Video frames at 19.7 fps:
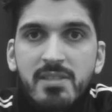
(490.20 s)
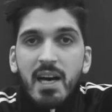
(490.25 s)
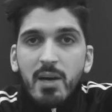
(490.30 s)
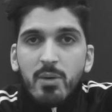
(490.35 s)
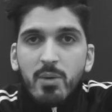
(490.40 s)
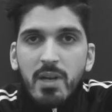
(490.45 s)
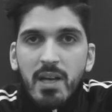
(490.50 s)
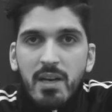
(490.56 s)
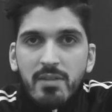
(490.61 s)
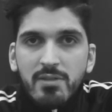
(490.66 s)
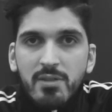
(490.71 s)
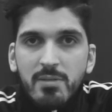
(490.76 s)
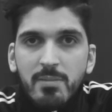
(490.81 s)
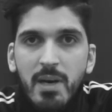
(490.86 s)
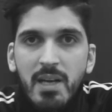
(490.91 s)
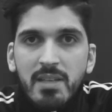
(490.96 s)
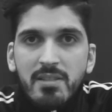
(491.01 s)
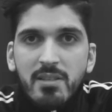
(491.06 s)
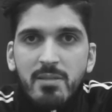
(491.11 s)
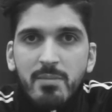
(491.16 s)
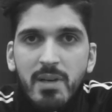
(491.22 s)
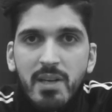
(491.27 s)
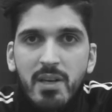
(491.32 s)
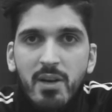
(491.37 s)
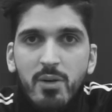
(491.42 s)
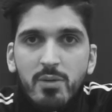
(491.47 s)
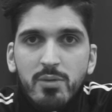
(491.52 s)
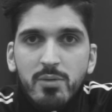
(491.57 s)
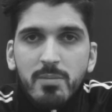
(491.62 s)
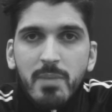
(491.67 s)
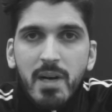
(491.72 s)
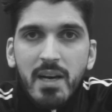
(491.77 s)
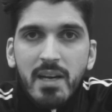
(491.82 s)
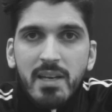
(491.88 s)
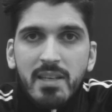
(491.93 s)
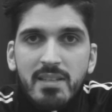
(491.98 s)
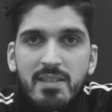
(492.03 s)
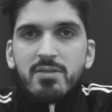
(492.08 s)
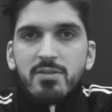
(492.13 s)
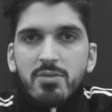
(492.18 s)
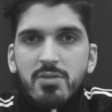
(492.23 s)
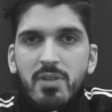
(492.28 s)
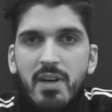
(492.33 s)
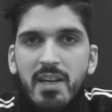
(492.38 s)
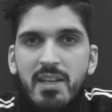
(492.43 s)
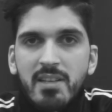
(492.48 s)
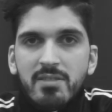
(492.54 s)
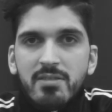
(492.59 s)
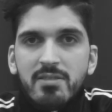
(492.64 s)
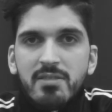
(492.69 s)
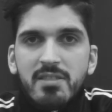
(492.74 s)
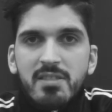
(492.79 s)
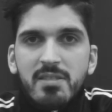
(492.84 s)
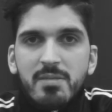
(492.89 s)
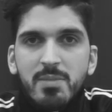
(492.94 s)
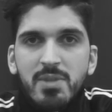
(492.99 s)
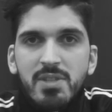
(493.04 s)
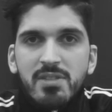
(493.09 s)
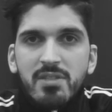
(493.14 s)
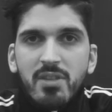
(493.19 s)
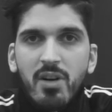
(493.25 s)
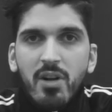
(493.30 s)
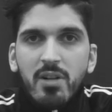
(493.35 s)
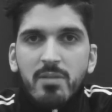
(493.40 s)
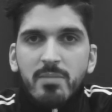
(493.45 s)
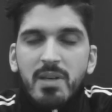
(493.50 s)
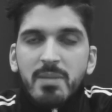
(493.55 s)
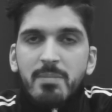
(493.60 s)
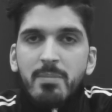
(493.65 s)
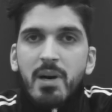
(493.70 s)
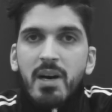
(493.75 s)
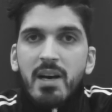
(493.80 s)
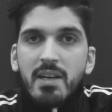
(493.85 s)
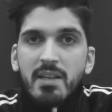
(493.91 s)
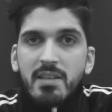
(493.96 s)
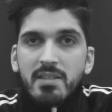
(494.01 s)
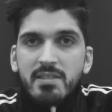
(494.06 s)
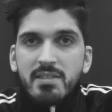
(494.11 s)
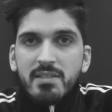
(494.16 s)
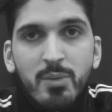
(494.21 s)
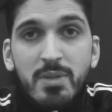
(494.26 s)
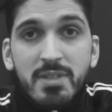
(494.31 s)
I will have to battle my own mind, trying to dismiss all my bias.